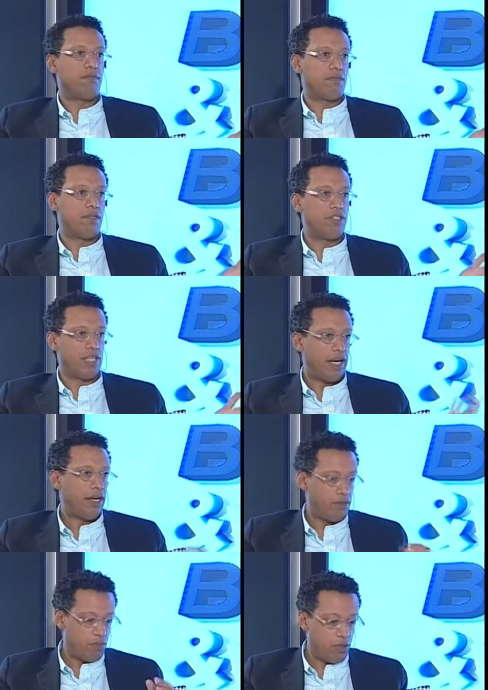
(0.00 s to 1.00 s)
You said it.
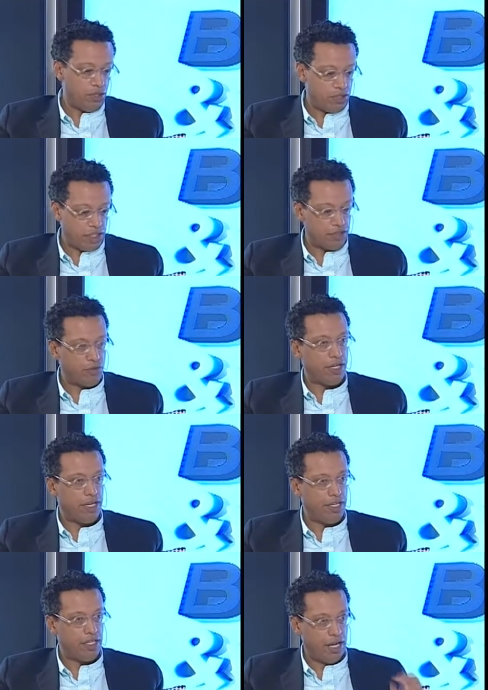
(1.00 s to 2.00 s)
You search for the
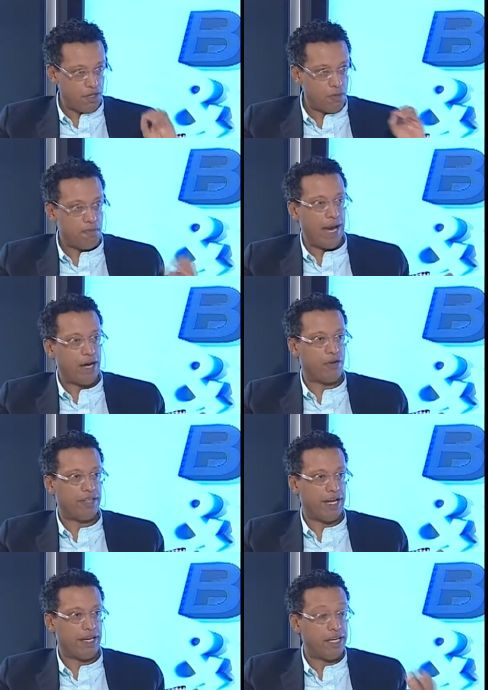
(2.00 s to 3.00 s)
need and you bank on that need.